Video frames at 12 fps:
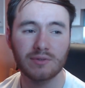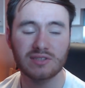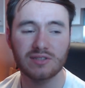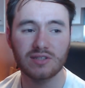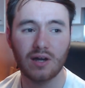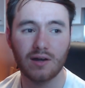It
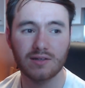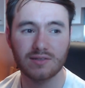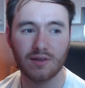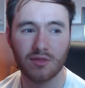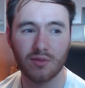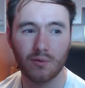wasn't as hard as
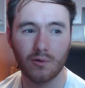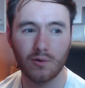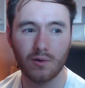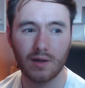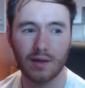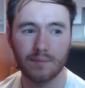I
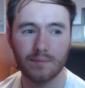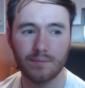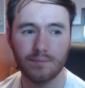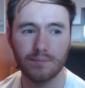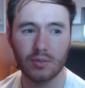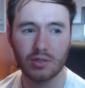thought,
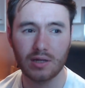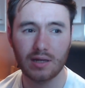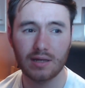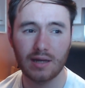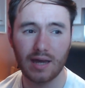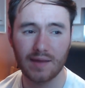
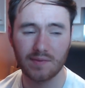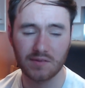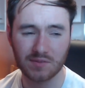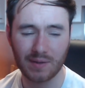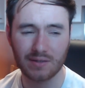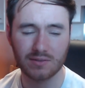and
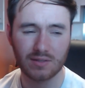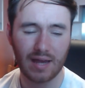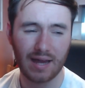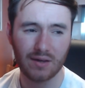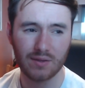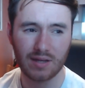the spells,
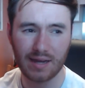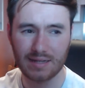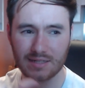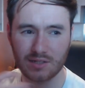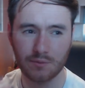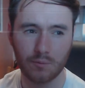how they
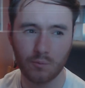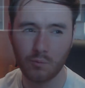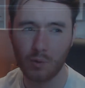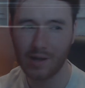kind of